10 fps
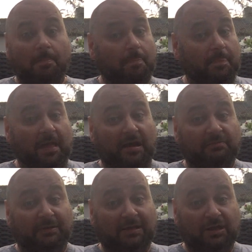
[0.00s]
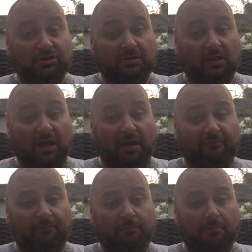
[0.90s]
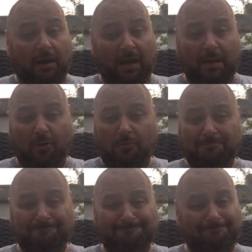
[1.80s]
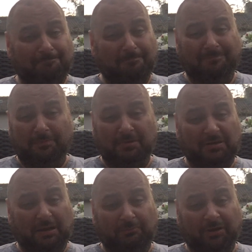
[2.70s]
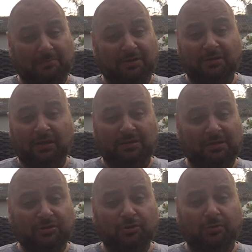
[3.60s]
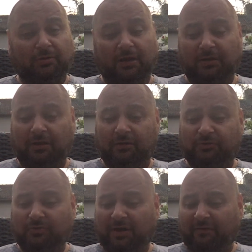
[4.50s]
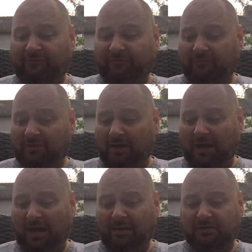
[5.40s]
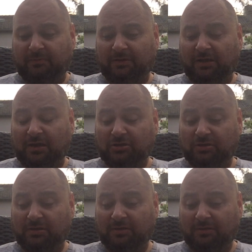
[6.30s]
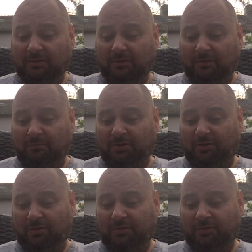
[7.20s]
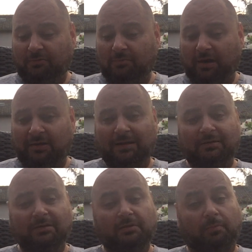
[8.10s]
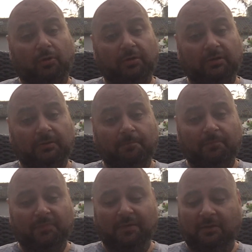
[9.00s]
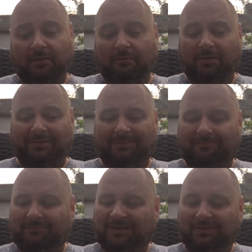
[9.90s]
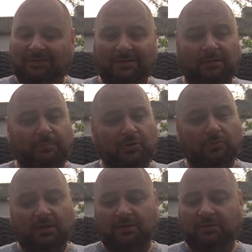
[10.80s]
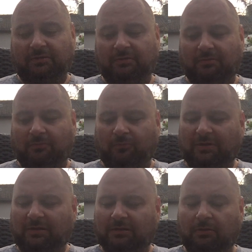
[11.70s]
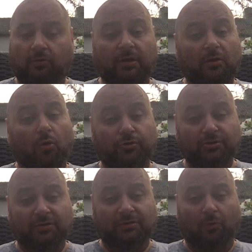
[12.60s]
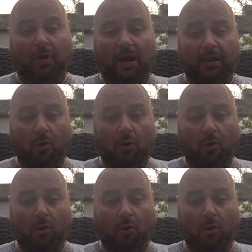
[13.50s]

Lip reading: the expectations I have. I know sometimes it's not such a good idea to have high expectations because you might get disappointed, but this little beauty is really looking gorgeous, so I